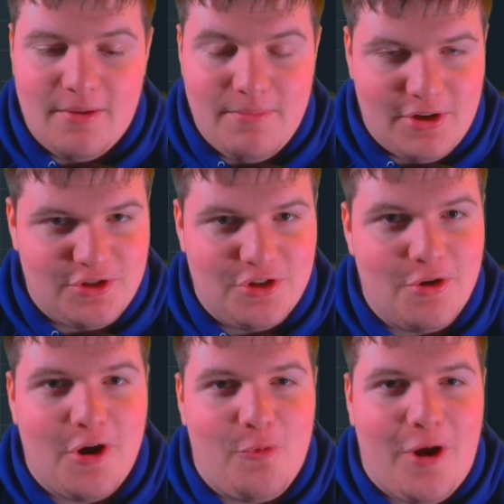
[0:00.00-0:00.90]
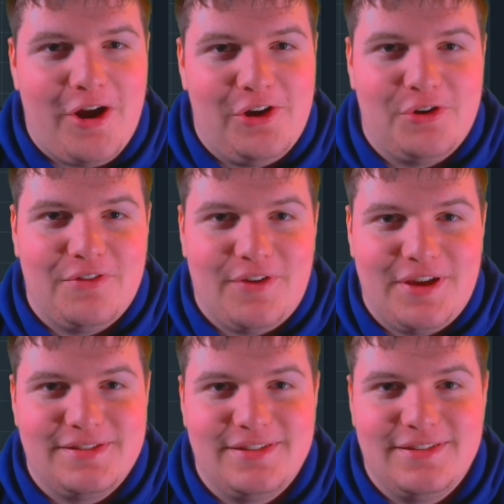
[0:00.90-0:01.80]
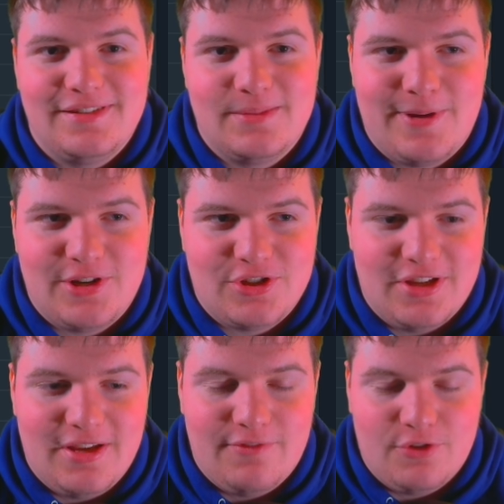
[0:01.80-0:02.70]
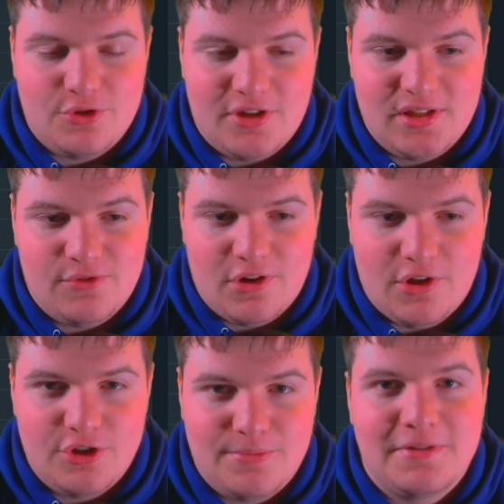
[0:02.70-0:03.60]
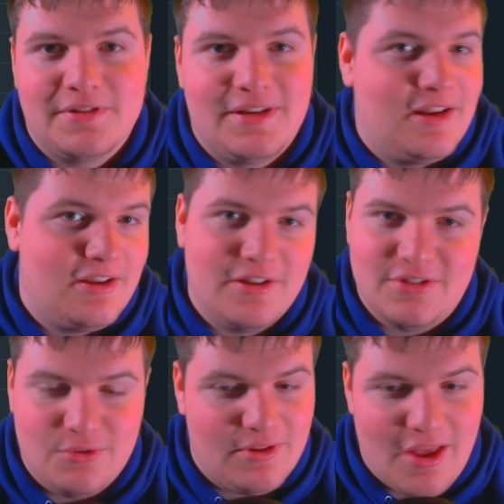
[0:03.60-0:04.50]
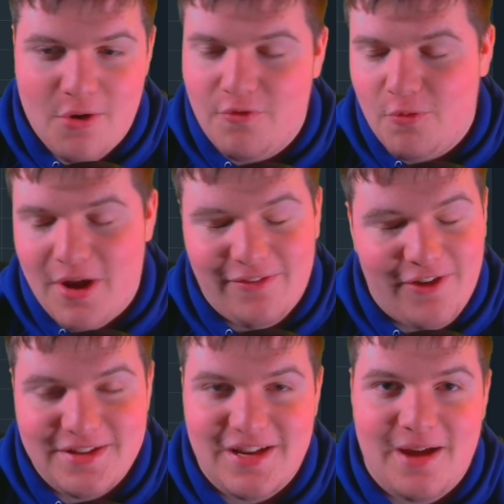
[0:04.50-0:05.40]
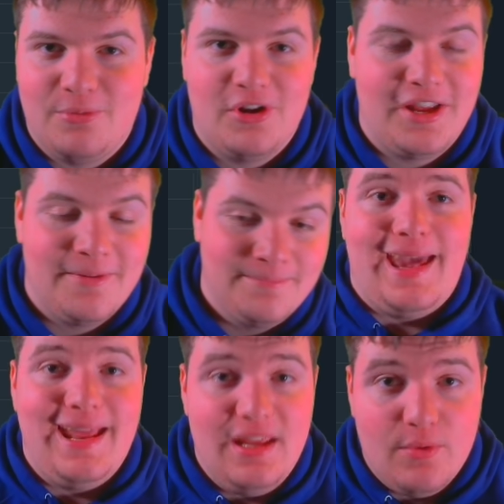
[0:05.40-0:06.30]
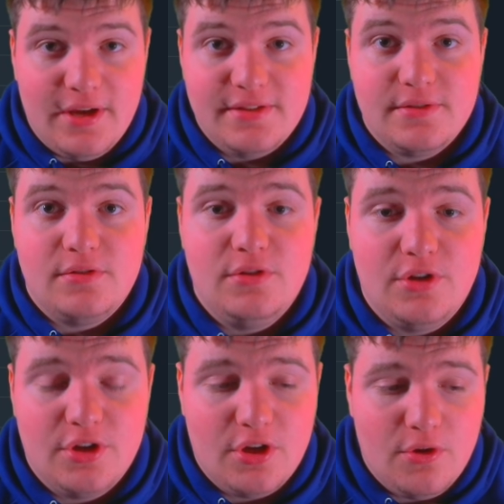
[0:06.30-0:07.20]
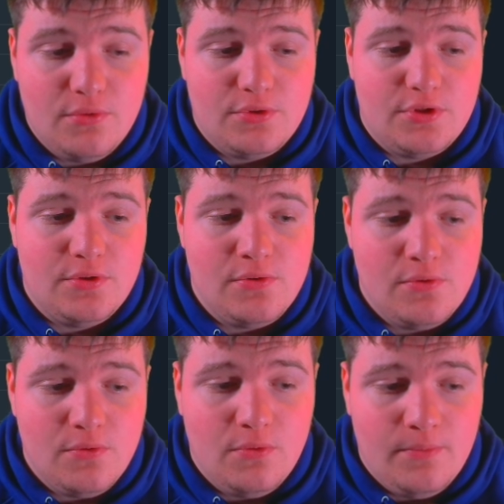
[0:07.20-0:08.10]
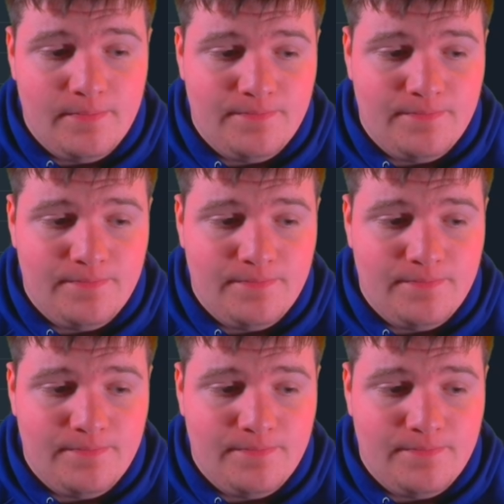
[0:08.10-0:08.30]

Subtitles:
make sure you hardwire your devices, especially if you're transferring large amounts of data, because doing that over Wi-Fi is not pretty. Anyways, you're going to go to